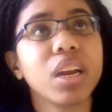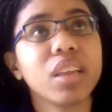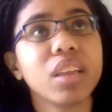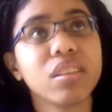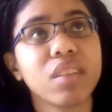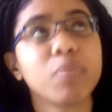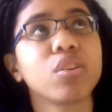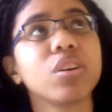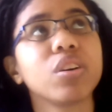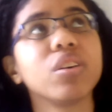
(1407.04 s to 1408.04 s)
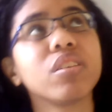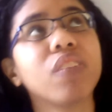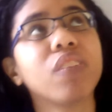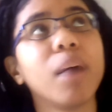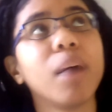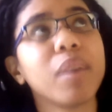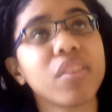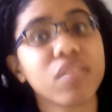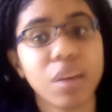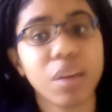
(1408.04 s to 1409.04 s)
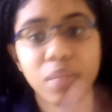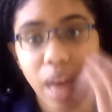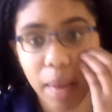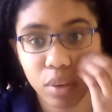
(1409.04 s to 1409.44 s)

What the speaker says: in the same circles at the same time.